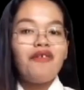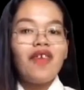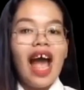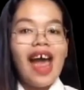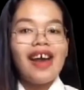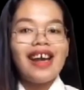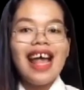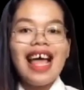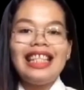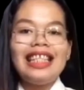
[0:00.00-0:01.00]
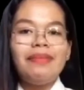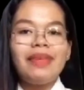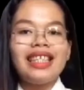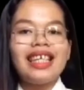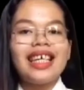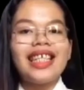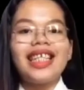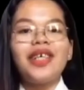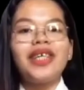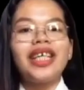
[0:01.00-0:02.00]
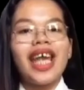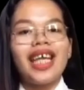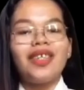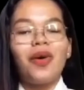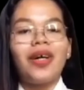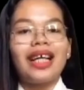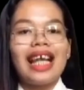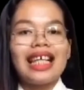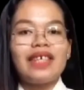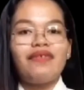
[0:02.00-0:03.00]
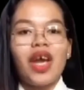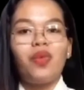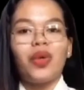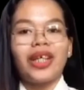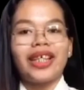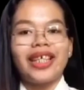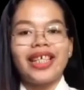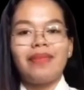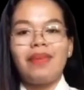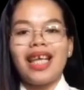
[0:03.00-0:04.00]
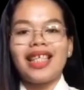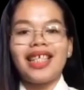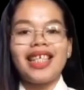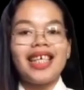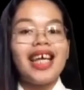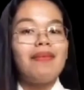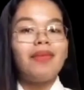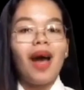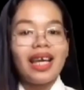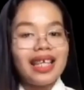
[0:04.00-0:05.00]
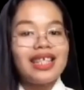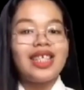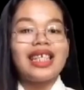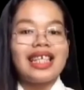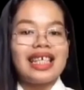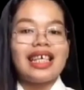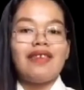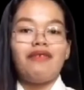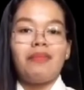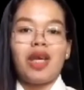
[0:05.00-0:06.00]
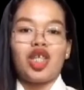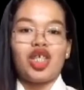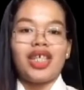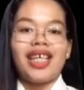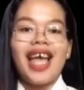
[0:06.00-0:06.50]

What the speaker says: fire, limit, segregate, or classify workers based on the employee's genetic information,